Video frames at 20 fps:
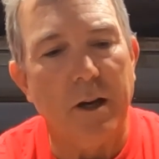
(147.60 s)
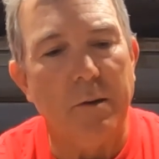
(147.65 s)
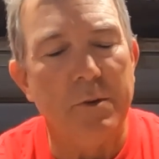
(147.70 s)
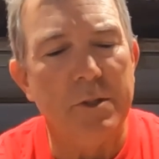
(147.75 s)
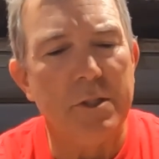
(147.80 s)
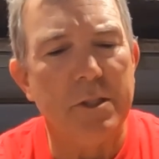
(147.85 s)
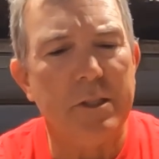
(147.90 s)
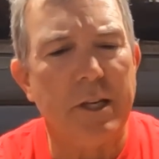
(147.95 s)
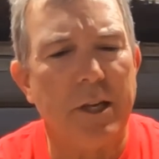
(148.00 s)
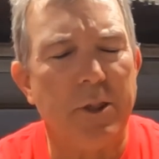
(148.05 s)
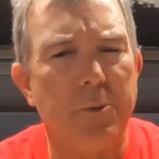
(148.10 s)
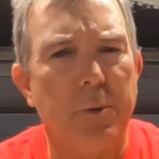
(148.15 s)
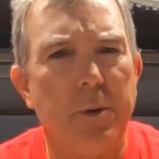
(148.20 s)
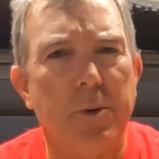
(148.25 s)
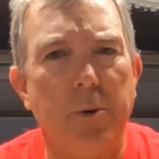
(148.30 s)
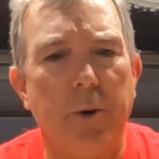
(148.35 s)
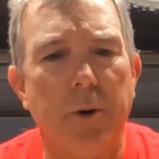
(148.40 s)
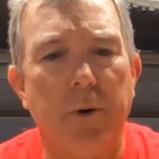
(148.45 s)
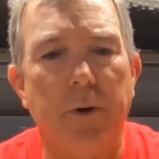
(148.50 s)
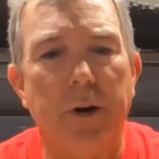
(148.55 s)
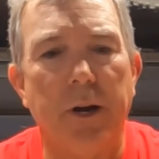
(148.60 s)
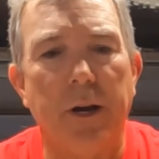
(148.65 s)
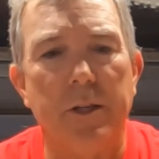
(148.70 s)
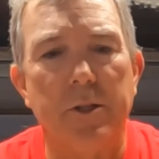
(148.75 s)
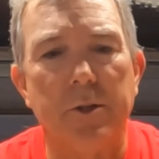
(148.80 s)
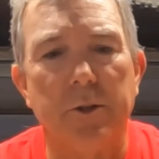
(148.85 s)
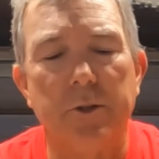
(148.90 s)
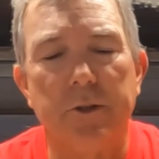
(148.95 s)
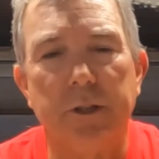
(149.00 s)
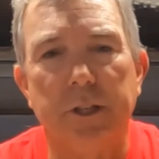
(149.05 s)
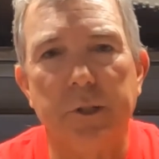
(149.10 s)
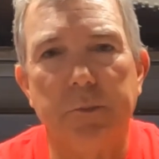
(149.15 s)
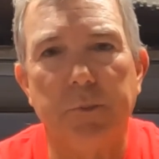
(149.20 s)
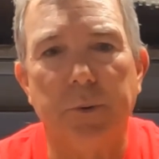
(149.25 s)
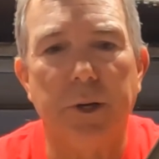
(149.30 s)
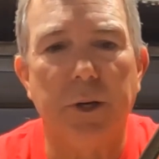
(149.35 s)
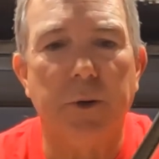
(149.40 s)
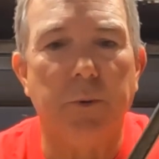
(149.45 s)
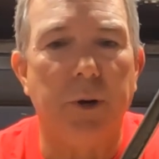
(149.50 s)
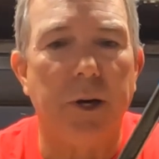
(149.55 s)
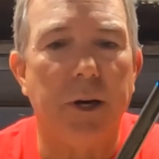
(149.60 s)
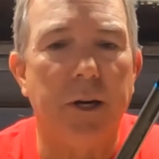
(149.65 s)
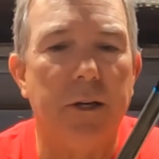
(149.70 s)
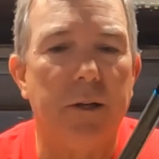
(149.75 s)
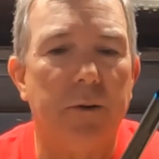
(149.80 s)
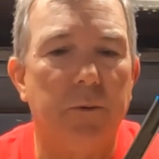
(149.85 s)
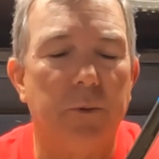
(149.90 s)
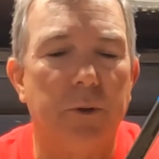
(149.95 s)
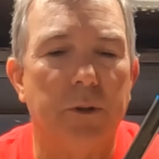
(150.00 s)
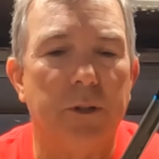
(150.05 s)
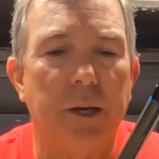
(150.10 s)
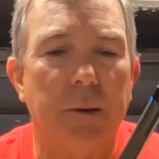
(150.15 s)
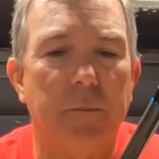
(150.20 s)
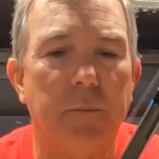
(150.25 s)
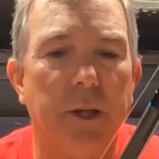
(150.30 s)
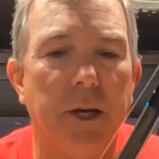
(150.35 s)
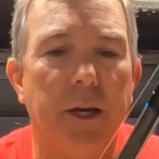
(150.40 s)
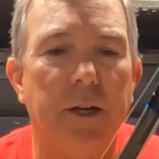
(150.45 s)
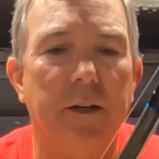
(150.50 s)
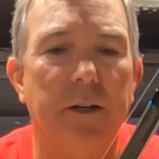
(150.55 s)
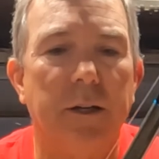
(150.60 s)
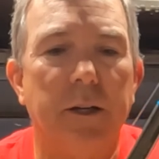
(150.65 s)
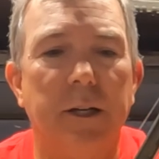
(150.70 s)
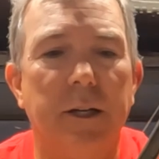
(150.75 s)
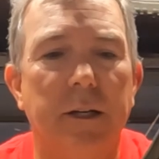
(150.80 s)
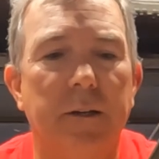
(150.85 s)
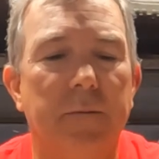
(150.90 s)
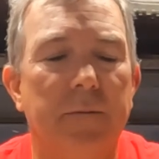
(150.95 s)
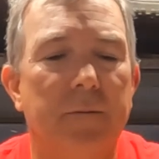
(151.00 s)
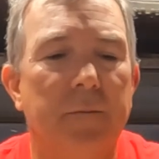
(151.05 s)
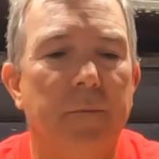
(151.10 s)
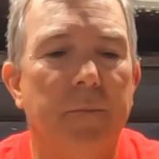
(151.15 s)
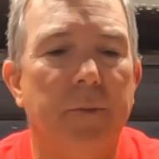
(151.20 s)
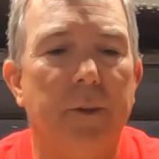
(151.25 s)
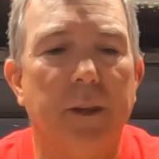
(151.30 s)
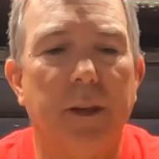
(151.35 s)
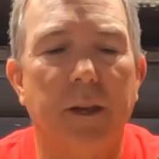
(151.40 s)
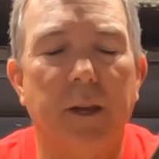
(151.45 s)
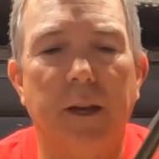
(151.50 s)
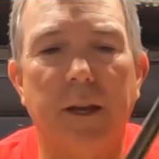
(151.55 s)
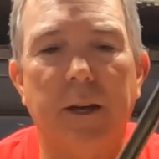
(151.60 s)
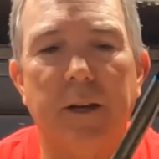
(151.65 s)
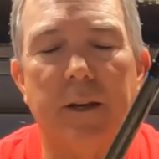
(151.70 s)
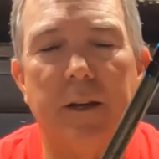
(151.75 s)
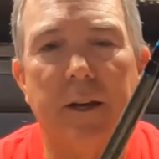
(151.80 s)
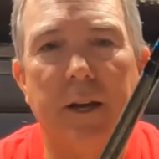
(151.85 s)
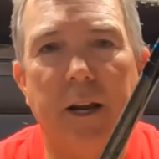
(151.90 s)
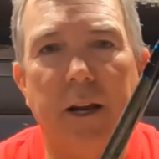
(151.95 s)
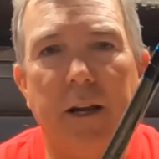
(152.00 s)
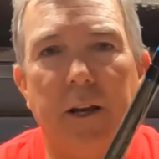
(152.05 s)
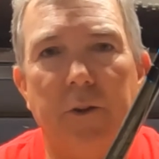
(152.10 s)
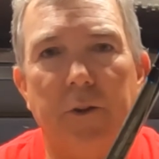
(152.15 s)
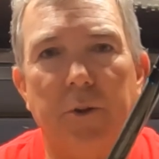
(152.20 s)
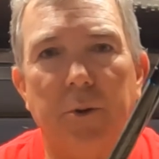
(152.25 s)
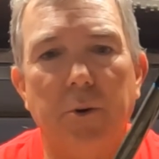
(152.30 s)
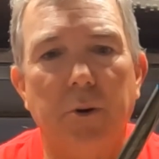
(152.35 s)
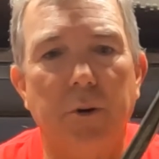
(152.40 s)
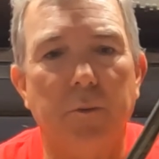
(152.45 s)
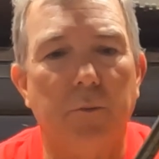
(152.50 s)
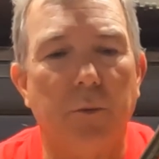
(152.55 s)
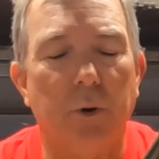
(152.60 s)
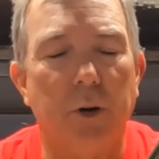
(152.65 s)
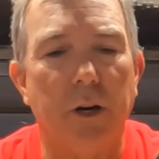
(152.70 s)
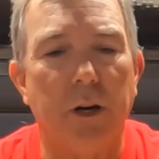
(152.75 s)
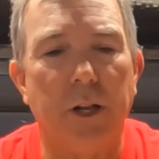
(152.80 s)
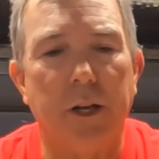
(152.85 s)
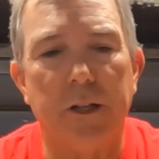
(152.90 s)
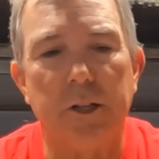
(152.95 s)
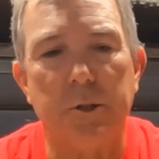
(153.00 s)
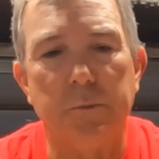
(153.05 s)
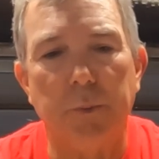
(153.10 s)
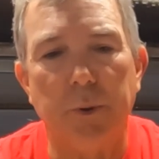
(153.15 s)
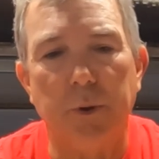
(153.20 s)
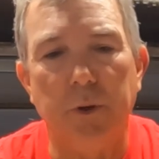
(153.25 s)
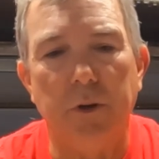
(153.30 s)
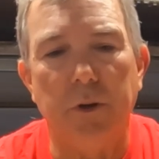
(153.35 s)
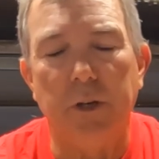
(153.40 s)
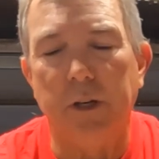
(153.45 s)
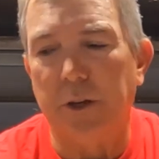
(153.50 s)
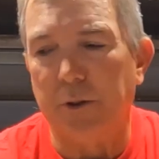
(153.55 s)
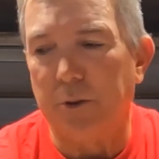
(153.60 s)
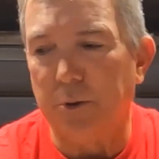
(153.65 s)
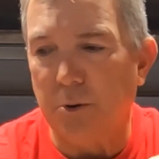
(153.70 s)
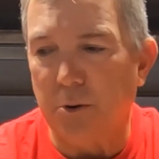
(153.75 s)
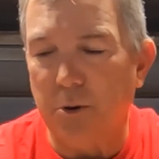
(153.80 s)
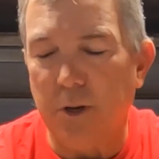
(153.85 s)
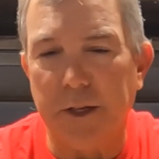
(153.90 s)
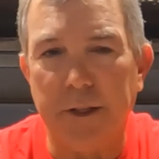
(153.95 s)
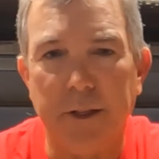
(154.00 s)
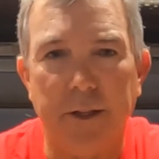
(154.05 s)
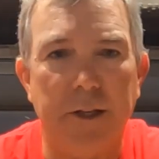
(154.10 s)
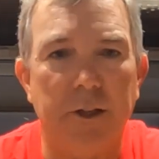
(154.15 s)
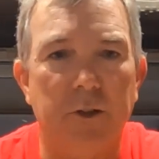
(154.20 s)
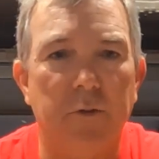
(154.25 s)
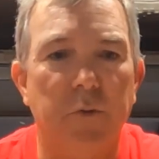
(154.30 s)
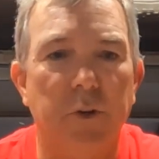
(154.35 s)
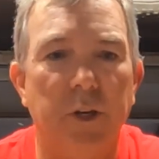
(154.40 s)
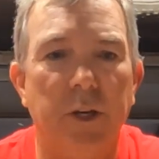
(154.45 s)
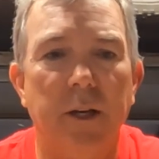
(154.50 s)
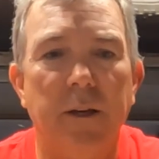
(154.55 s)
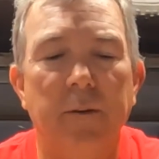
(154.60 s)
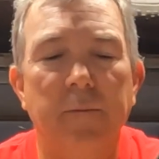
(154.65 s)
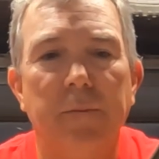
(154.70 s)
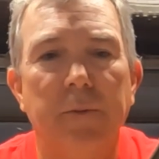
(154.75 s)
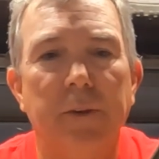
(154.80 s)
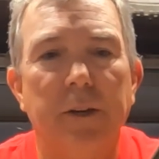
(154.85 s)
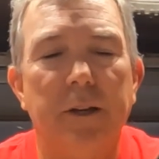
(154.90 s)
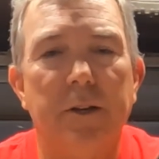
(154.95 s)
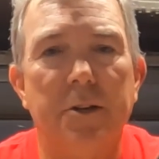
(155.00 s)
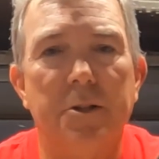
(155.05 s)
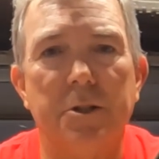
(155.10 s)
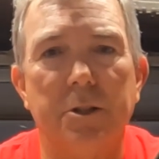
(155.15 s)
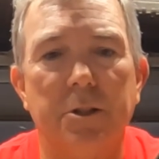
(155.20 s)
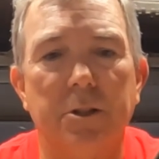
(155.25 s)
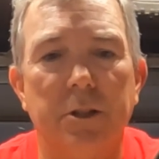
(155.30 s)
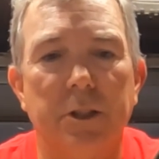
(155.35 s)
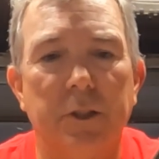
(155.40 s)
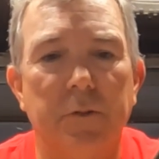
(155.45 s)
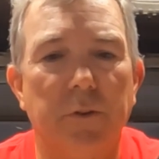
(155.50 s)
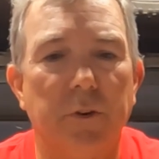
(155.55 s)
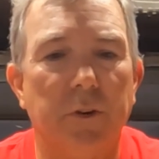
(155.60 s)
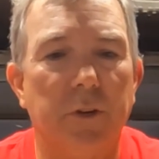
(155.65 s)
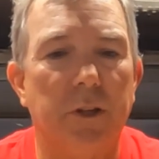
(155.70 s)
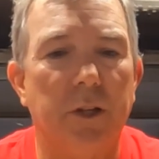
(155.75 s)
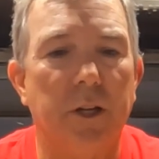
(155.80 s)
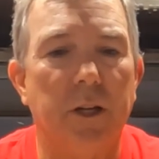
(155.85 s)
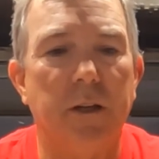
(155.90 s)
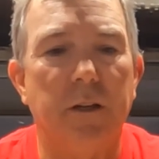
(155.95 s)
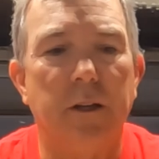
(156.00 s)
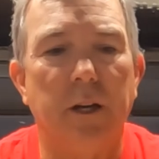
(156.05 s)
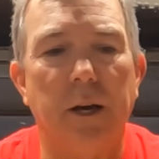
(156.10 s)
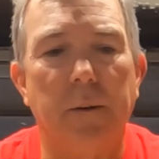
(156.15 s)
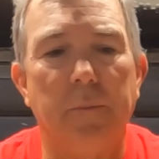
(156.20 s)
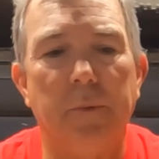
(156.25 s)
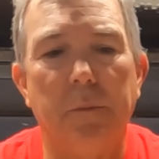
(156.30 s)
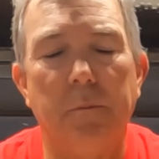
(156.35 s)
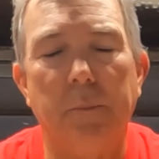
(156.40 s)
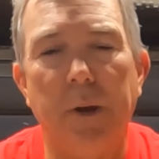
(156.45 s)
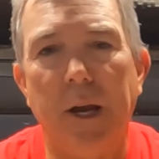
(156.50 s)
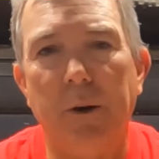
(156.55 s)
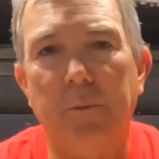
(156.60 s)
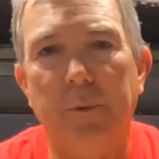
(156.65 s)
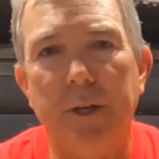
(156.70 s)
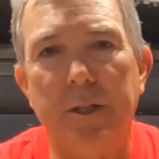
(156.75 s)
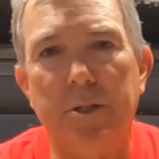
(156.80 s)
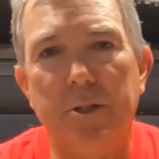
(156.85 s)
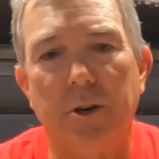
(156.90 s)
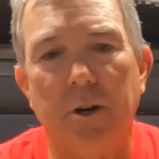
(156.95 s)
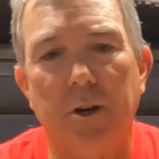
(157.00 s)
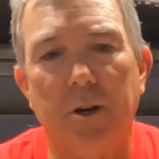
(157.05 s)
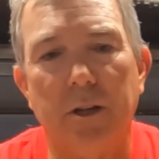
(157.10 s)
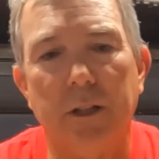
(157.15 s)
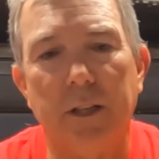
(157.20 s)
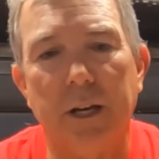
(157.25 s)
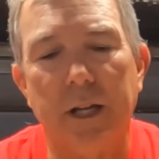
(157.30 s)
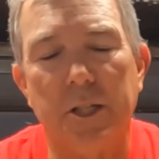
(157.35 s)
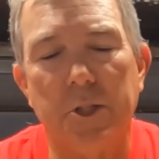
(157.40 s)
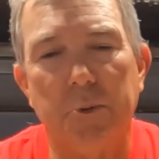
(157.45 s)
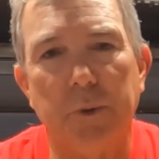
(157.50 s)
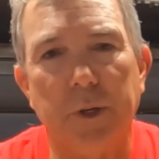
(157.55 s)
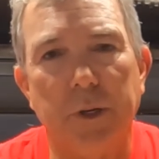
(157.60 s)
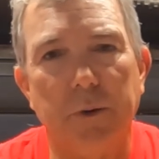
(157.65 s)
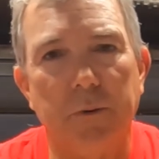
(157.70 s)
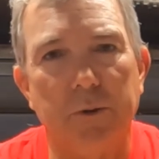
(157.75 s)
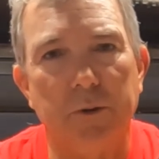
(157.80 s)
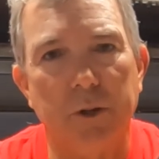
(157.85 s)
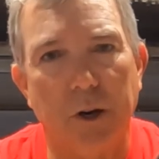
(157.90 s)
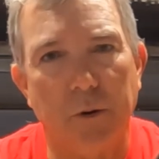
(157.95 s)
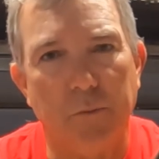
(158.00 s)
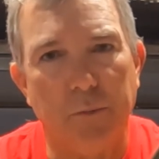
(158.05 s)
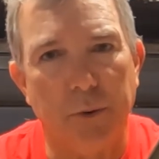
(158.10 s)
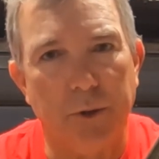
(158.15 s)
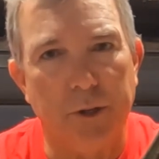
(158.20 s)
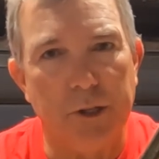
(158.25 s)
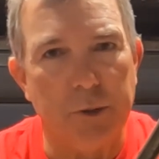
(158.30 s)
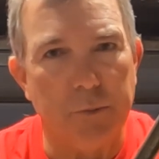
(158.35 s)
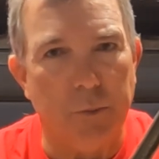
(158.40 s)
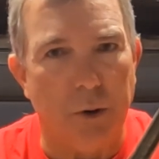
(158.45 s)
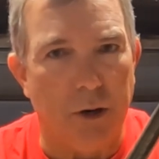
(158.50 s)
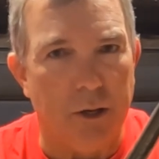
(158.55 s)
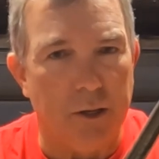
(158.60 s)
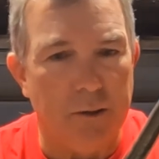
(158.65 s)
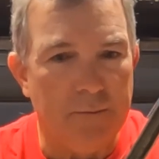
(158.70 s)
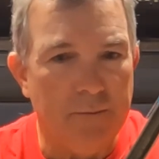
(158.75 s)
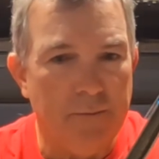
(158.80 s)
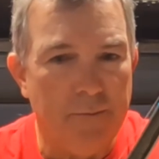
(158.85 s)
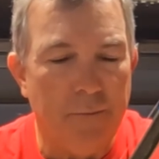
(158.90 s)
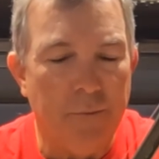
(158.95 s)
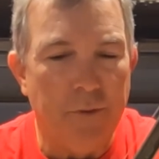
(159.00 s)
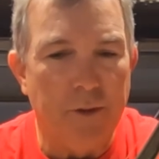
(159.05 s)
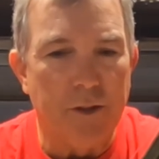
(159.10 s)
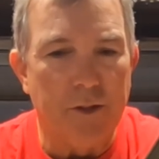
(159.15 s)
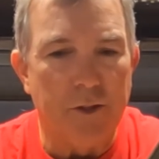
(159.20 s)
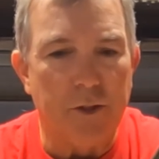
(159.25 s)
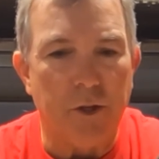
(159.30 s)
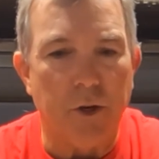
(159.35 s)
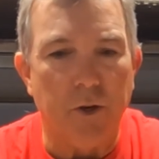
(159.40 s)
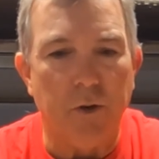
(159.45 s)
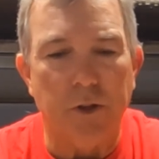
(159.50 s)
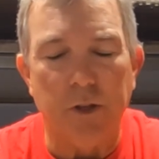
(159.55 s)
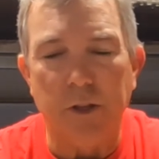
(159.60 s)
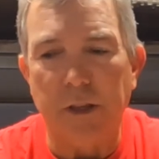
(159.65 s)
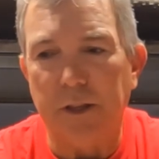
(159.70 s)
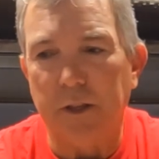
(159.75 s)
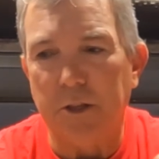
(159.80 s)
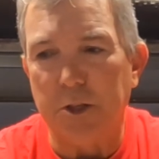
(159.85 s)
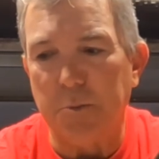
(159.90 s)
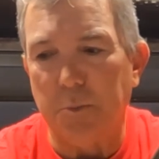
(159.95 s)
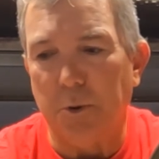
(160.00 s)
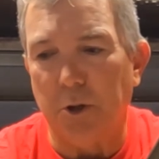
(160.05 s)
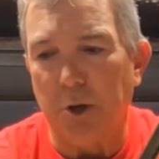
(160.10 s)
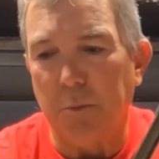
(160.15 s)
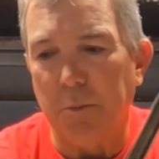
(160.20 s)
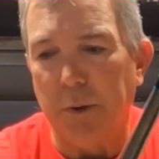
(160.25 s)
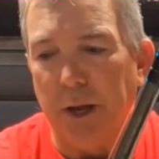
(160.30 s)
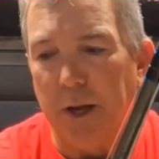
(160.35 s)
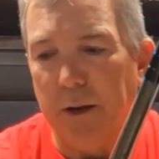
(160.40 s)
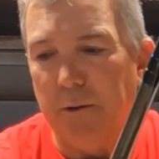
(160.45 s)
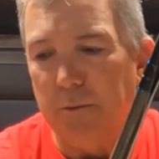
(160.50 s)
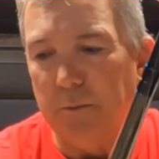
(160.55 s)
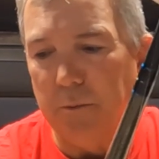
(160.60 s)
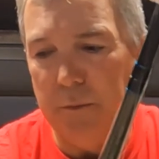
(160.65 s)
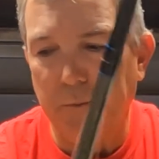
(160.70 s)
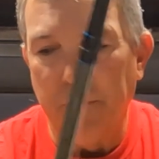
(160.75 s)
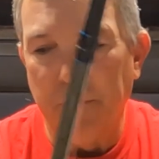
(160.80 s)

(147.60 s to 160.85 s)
This is like 3/4 ounce, so it sinks pretty quick with that blade on there. And again, I can throw it, work it like a spoon. I can throw it like the LV, just a little different look. The bait we saw last week was all pretty small, so I think the smaller bait